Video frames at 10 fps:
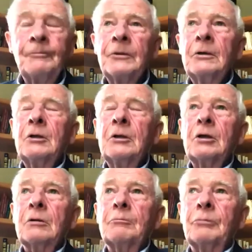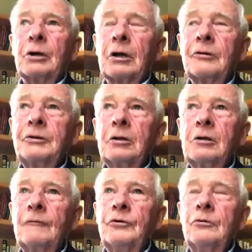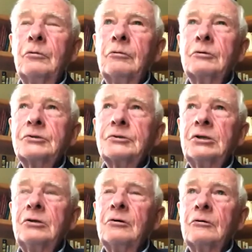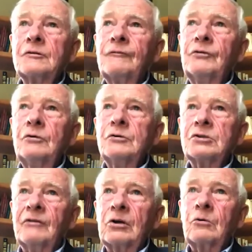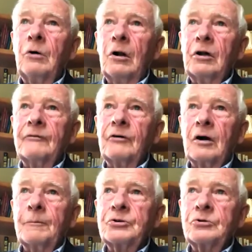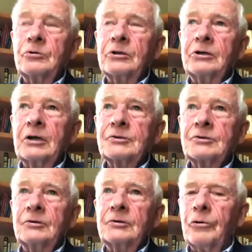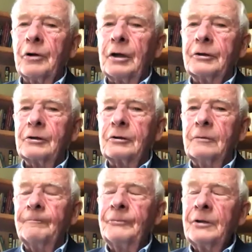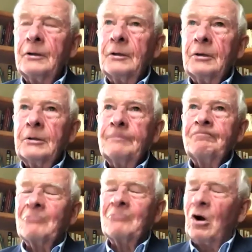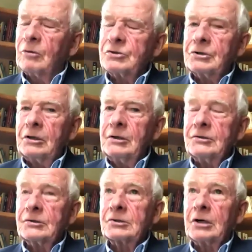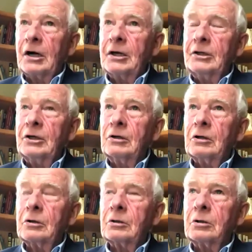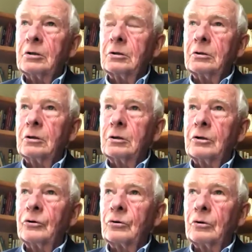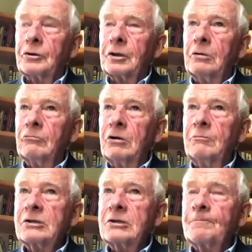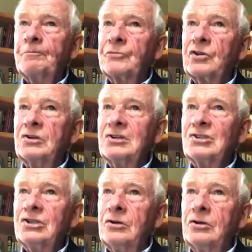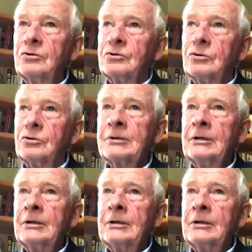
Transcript: but I think if you see those views of equality of opportunity and excellence too, we probably work harder at it than almost any society on earth. And we must continue to do that, to identify the gaps,